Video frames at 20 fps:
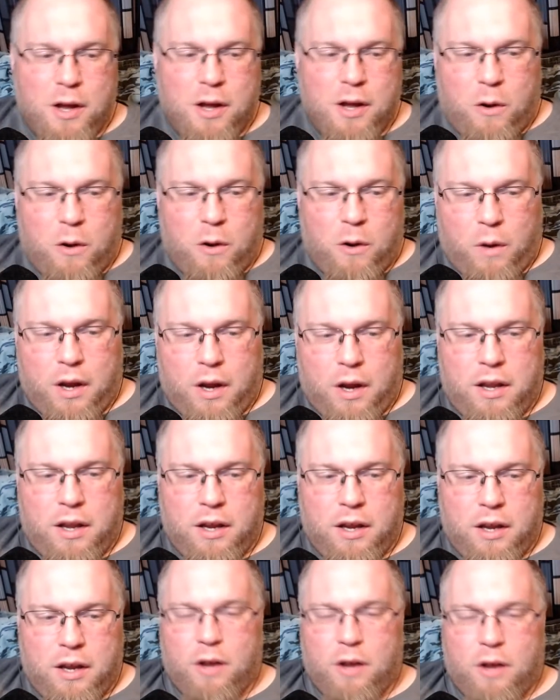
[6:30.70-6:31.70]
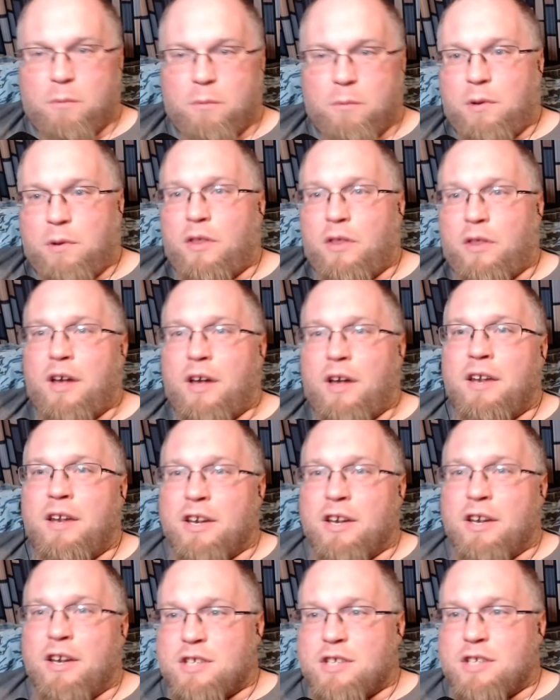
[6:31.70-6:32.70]
right here on the Bloodline
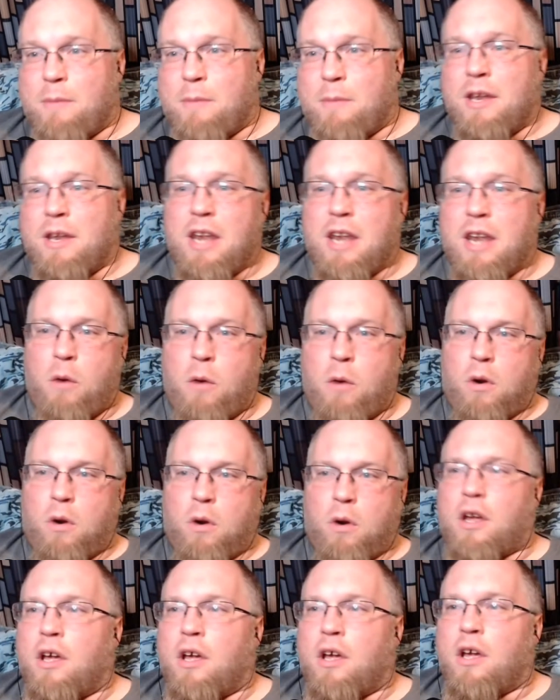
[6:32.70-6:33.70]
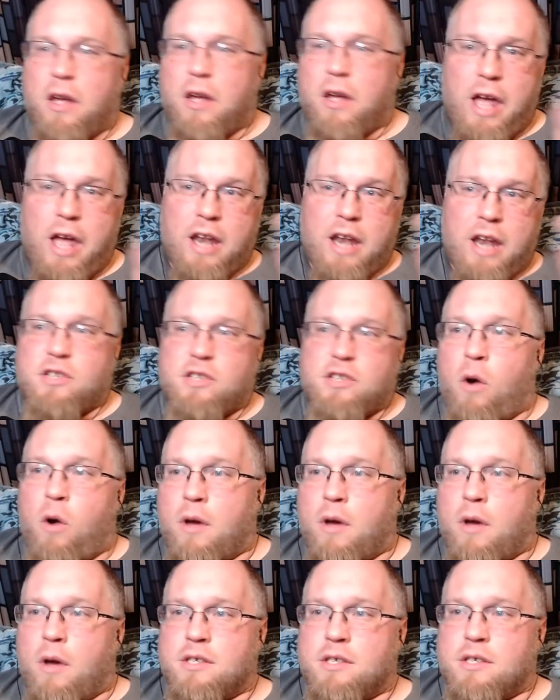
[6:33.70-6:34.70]
Entertainment Network. And as
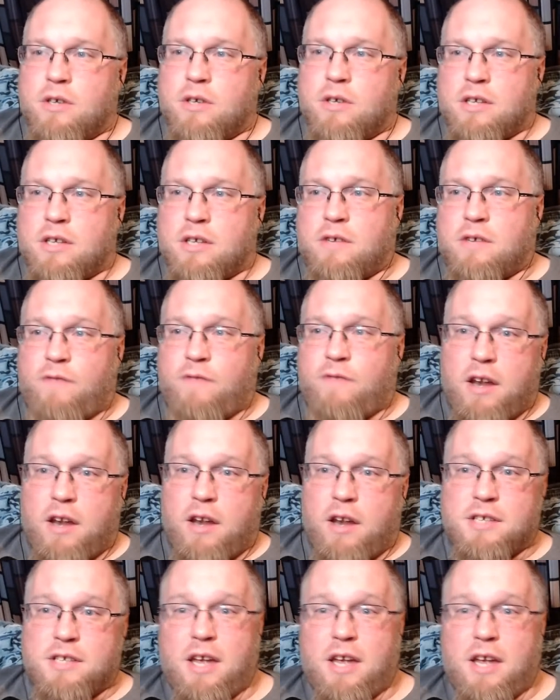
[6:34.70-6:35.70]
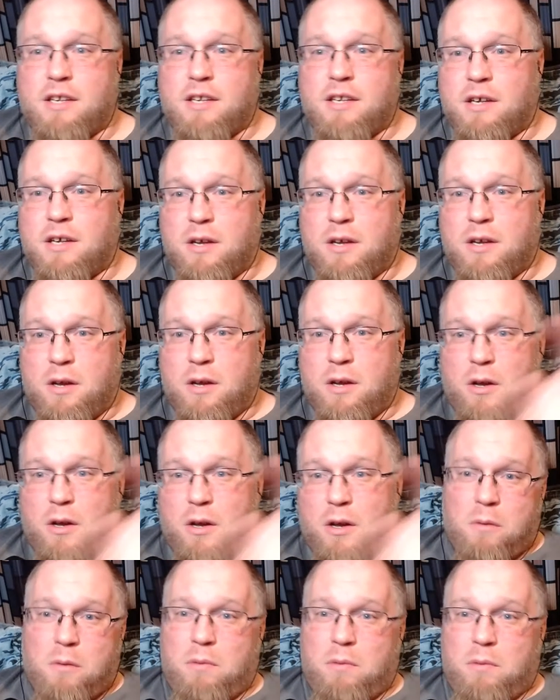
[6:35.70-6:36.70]
always, you guys can find us at
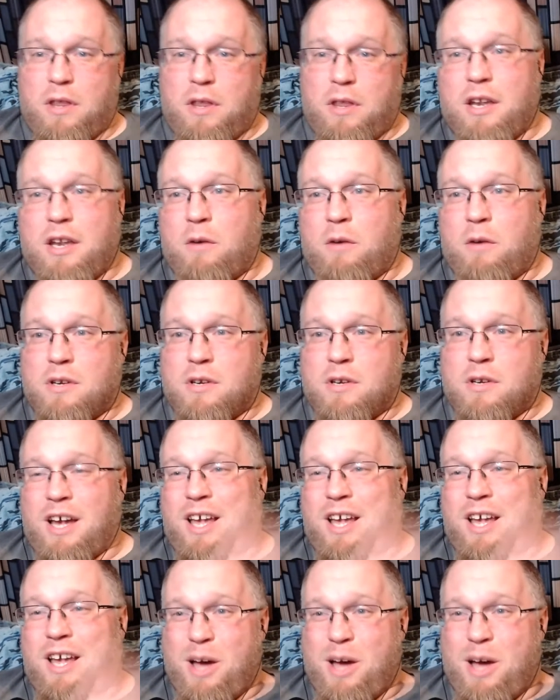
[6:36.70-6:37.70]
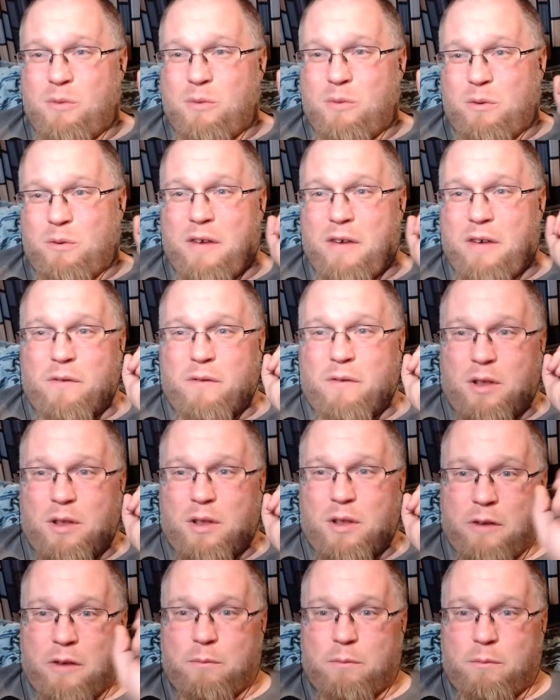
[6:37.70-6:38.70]
bloodlinenetwork.com, where we have a lot
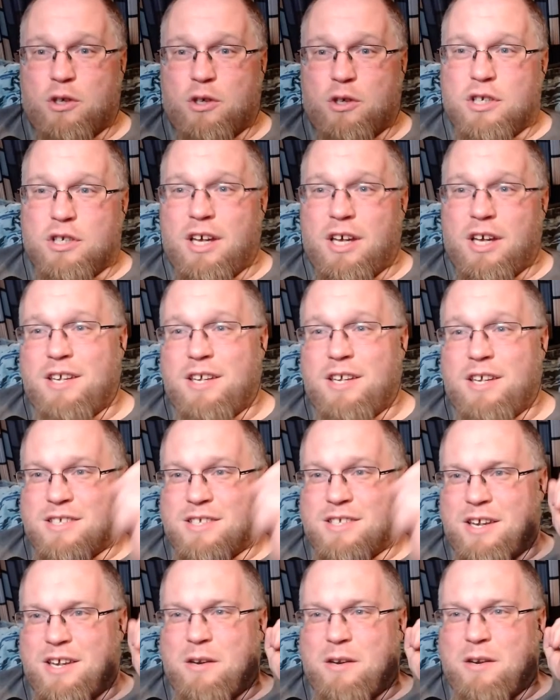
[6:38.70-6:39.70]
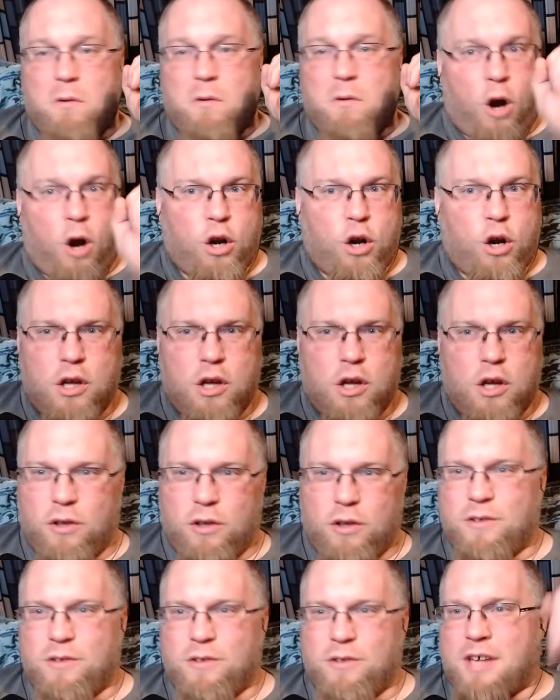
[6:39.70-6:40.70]
of merchandise and
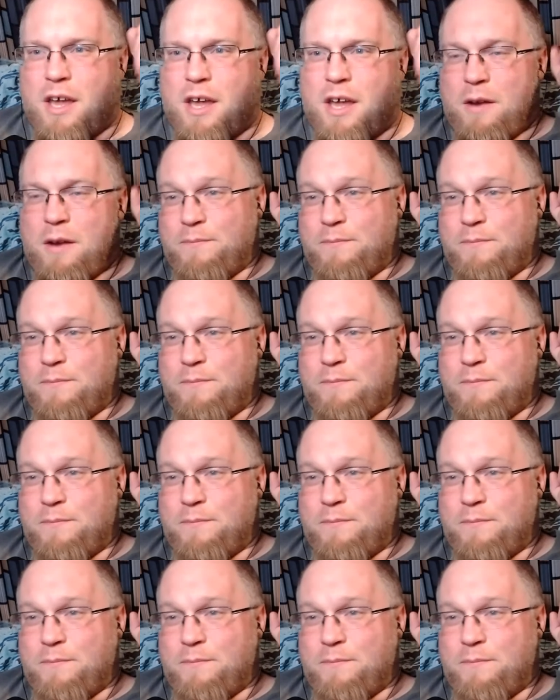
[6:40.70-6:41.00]
articles and